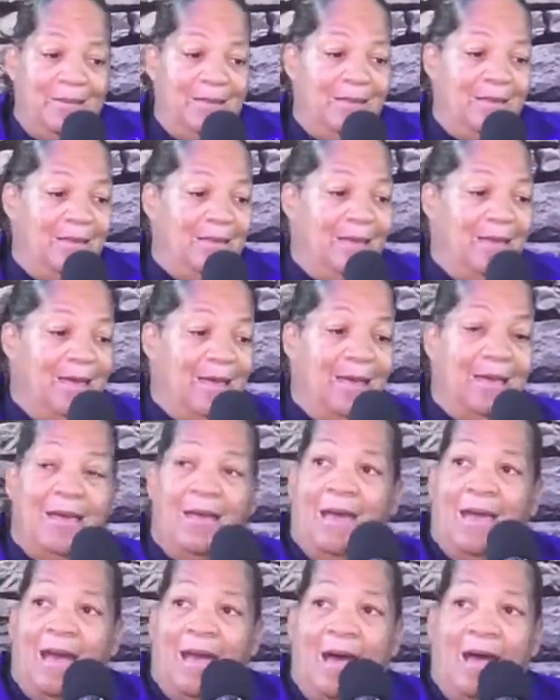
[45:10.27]
I,
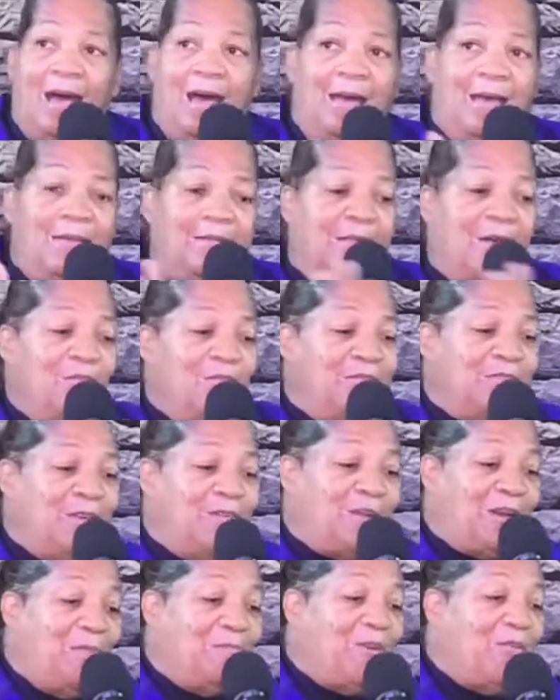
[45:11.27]
I, don't
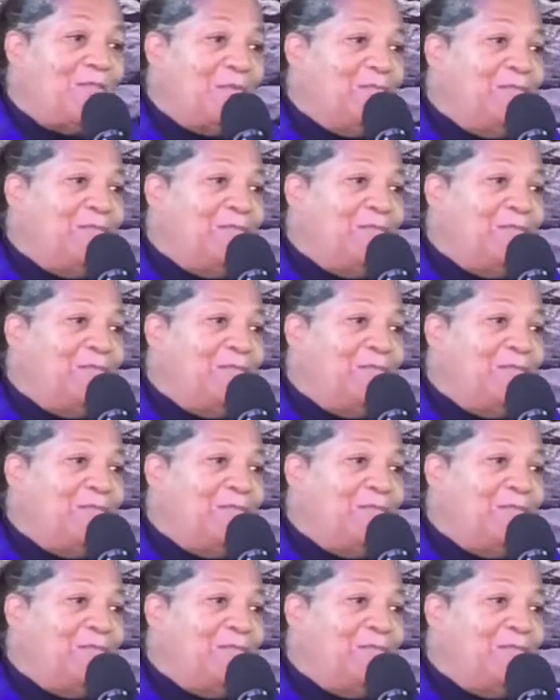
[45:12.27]
don't come over.